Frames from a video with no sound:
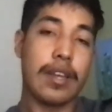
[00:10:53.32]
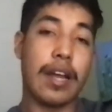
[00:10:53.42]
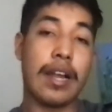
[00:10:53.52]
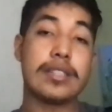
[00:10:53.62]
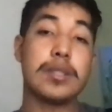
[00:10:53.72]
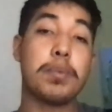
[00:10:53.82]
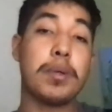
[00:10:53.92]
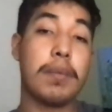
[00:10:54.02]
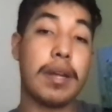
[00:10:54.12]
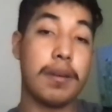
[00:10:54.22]
I like to
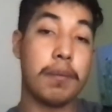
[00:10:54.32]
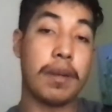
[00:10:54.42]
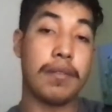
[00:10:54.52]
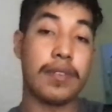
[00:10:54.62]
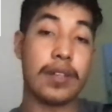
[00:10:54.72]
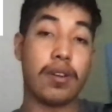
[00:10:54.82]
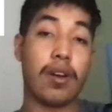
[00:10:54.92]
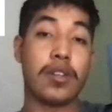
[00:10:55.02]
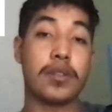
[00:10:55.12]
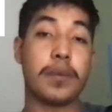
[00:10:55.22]
put my finger
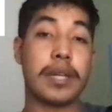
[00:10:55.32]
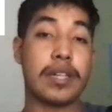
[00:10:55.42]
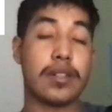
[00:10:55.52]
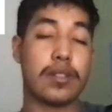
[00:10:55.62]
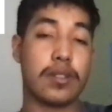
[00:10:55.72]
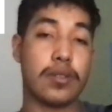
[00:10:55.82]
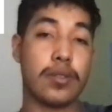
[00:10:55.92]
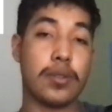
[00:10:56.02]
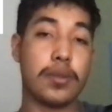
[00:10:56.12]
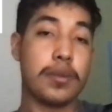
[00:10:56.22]
all the way
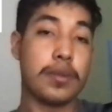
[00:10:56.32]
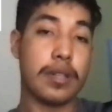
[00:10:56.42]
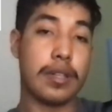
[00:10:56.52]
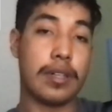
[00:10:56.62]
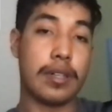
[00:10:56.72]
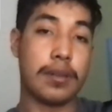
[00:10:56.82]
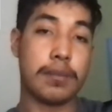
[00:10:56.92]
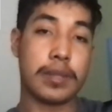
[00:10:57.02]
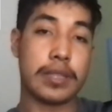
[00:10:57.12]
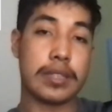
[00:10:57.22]
through,
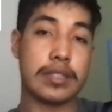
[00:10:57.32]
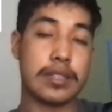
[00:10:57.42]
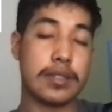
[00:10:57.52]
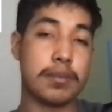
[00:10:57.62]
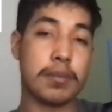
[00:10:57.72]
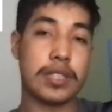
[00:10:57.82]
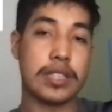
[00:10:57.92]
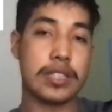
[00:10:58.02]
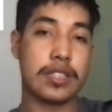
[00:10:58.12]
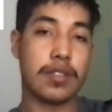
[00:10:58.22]
because it's much
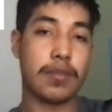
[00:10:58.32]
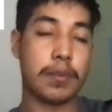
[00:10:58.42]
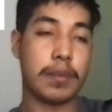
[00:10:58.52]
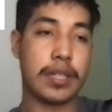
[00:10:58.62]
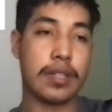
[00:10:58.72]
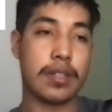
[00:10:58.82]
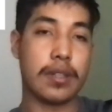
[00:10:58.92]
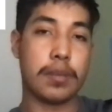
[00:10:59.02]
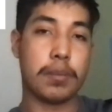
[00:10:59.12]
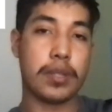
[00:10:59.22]
easier for me to
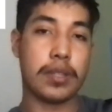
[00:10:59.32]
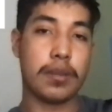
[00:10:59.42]
put